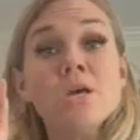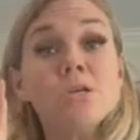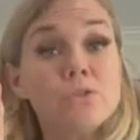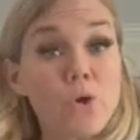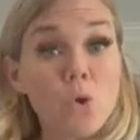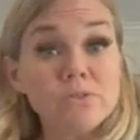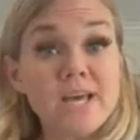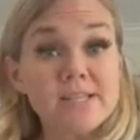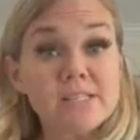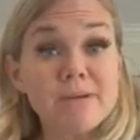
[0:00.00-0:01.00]
So the Old
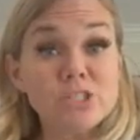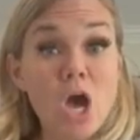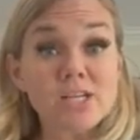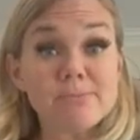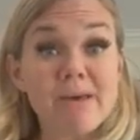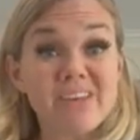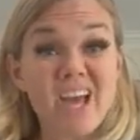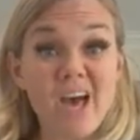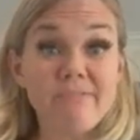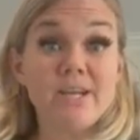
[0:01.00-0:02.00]
Testament talks about the
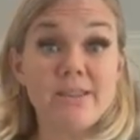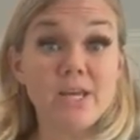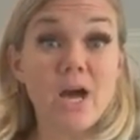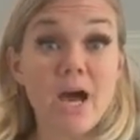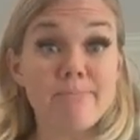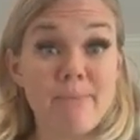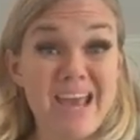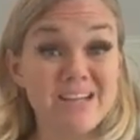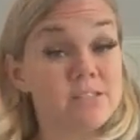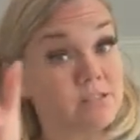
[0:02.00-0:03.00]
covenant that God
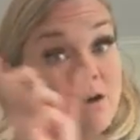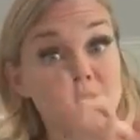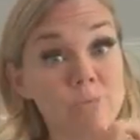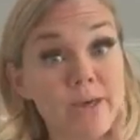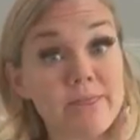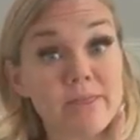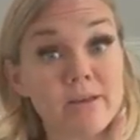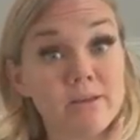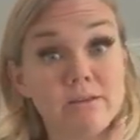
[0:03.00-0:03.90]
made, starting with,